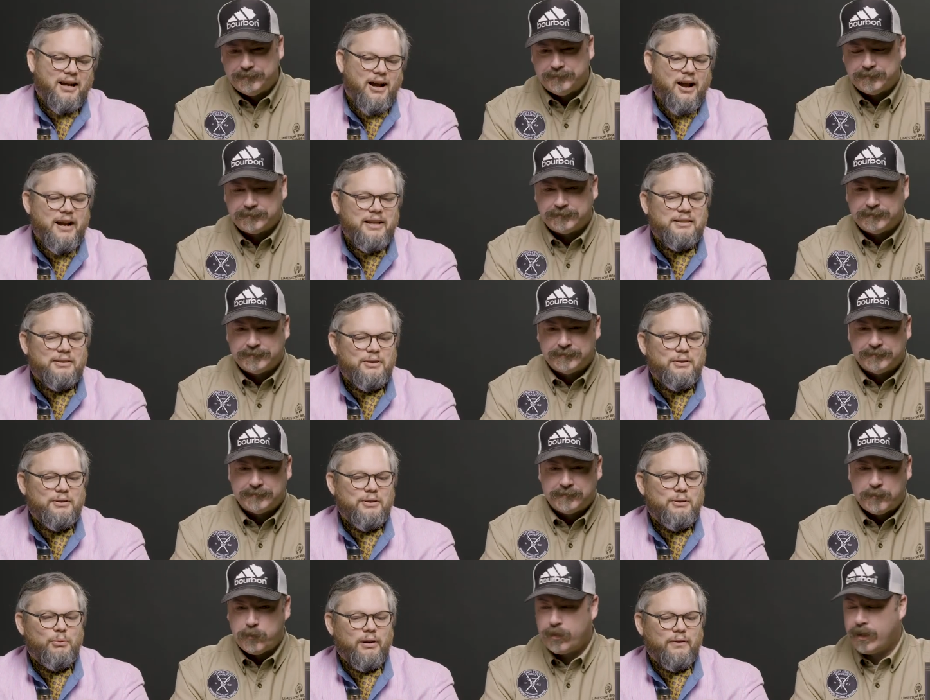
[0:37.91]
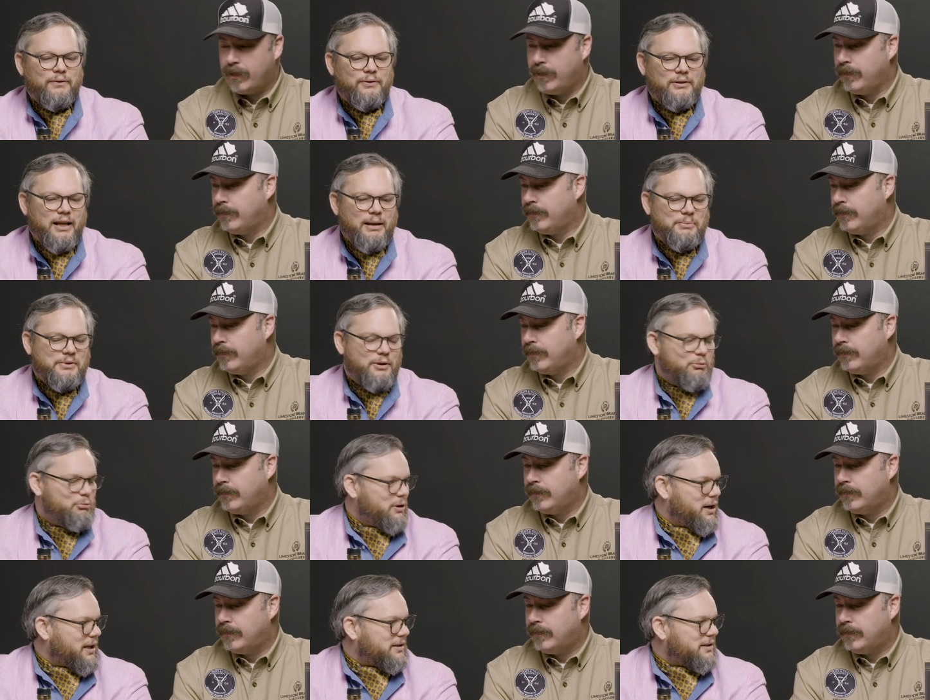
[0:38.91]
Speaker 1: All right, so you, work for
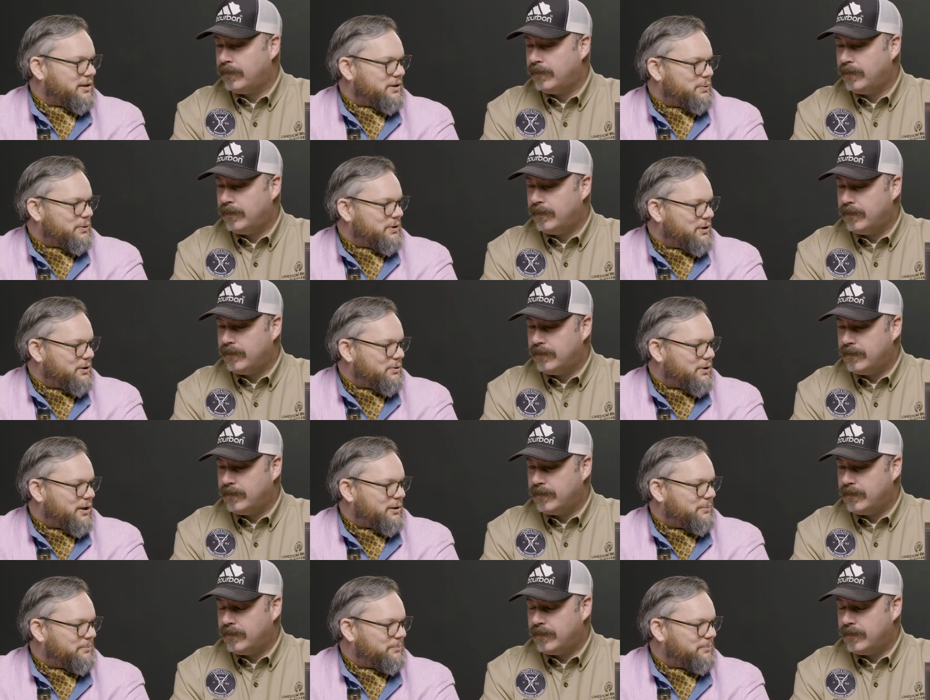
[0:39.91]
Limestone Branch. Tell us what you do there.